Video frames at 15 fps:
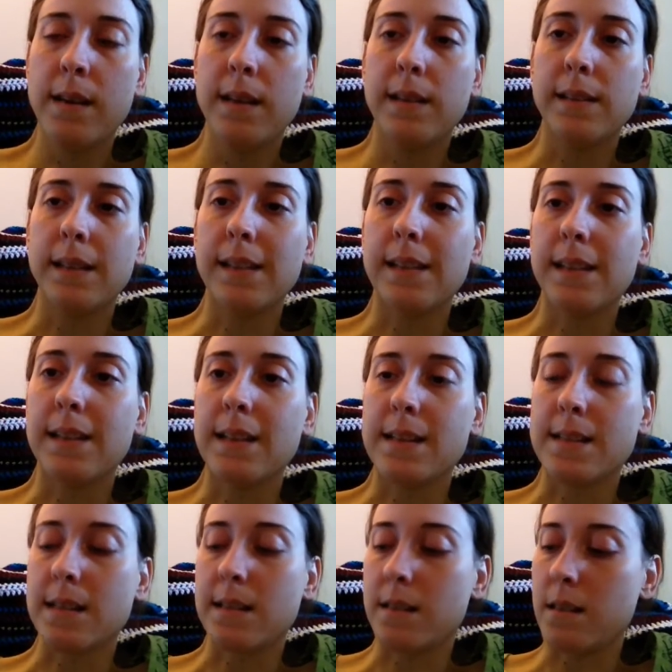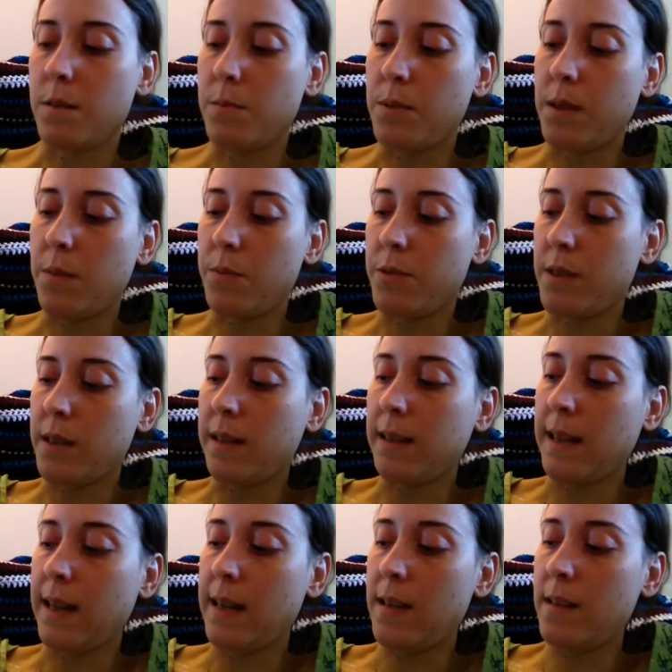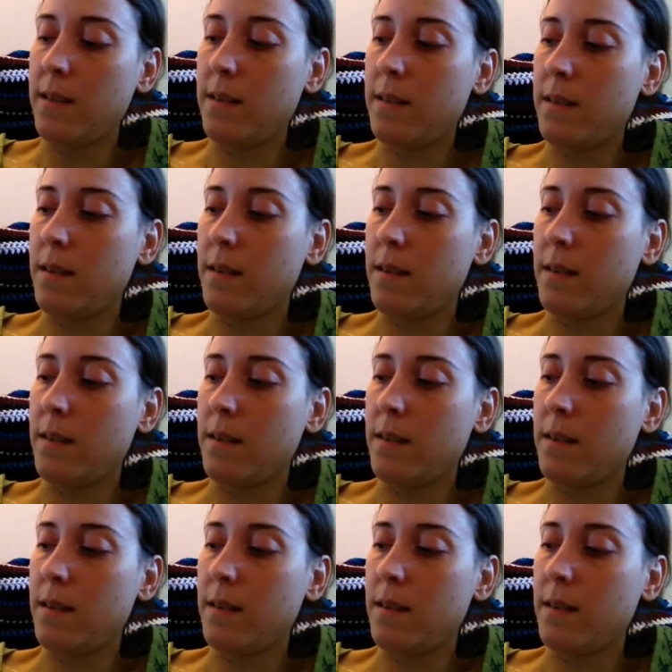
Lately that's ended up being pretty late.